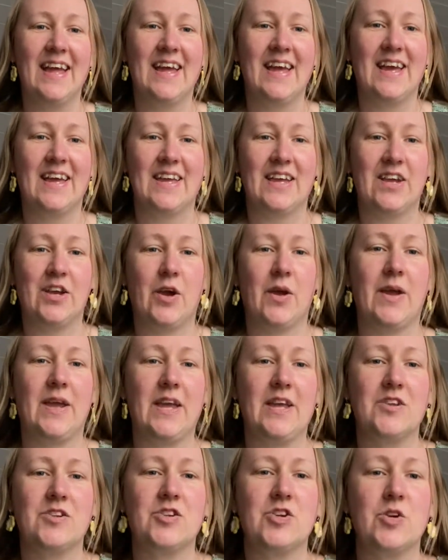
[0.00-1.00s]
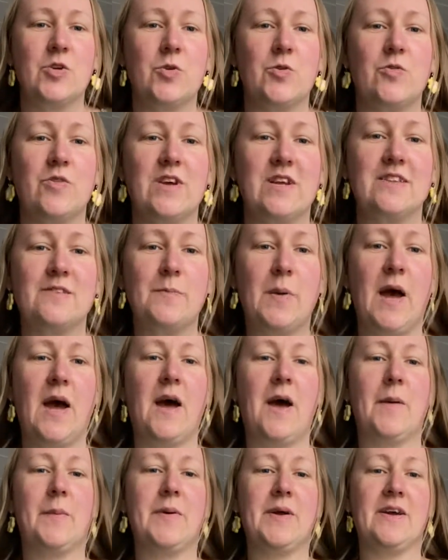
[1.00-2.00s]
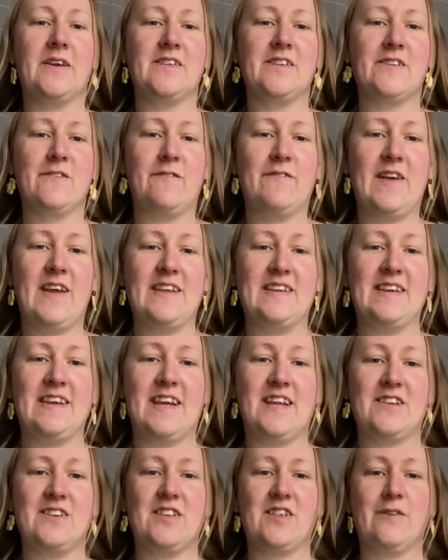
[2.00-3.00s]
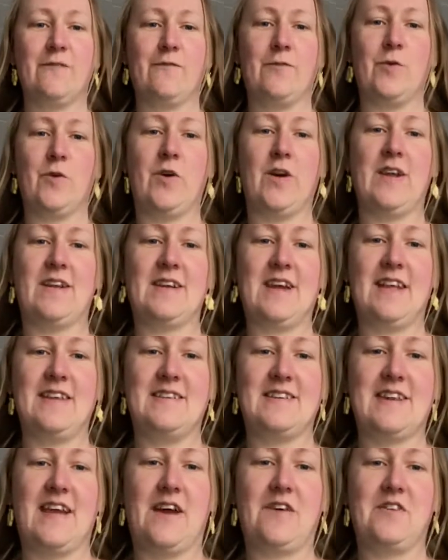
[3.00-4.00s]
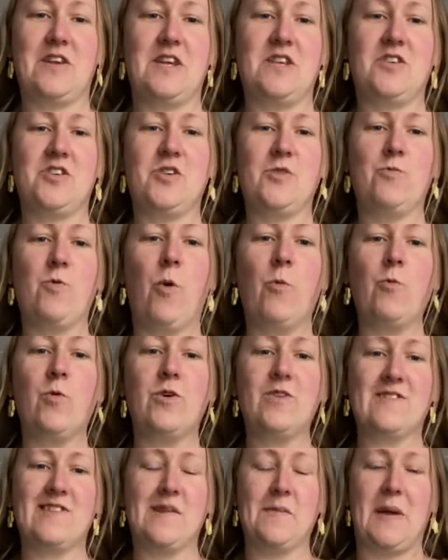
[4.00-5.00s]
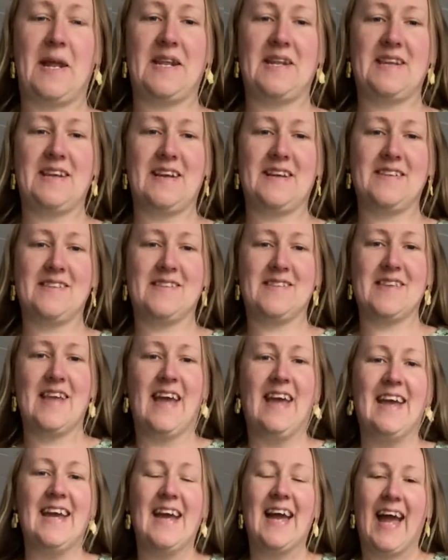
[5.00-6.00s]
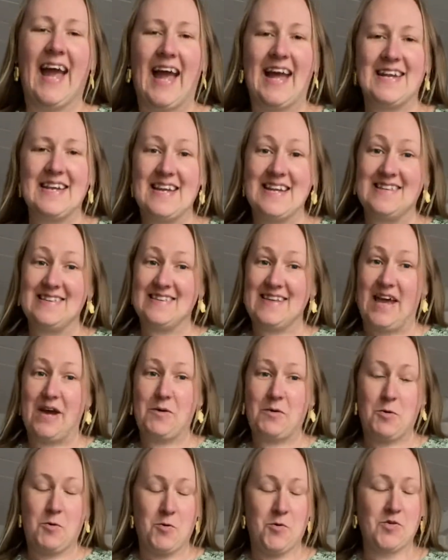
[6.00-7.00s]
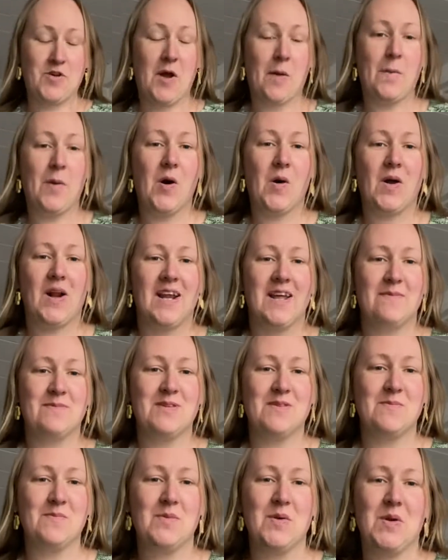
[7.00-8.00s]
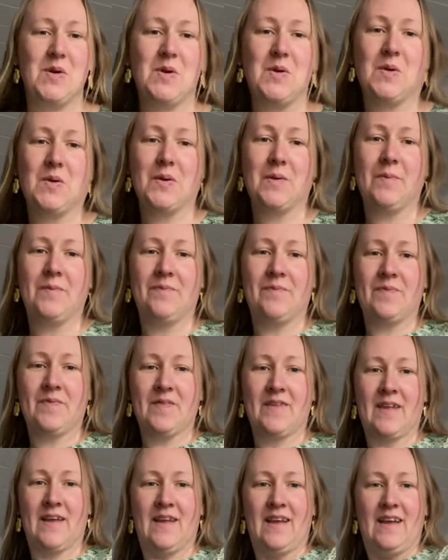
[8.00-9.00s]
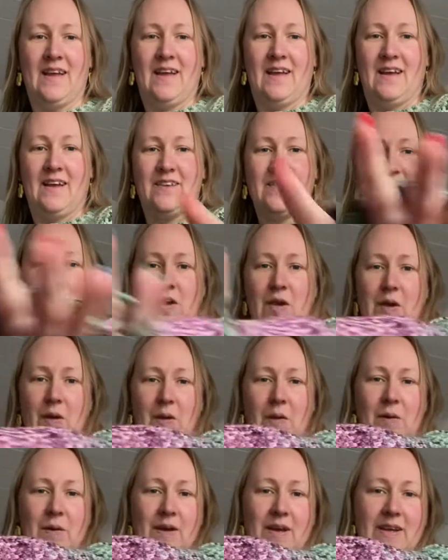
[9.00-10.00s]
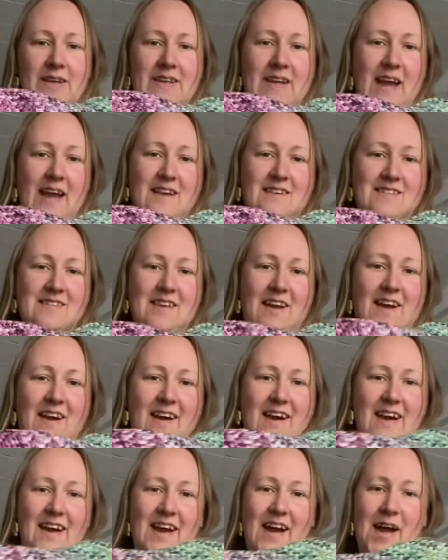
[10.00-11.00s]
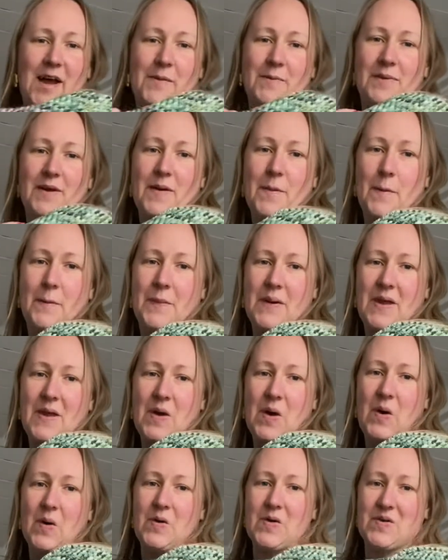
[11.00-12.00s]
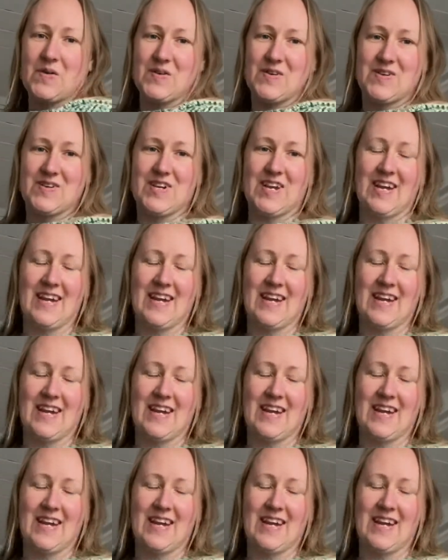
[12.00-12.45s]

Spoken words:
and going into Glorious Purpose, fading into the void and down into what was Lamentis and is now called Apocalypse Moon. So yes, I am beyond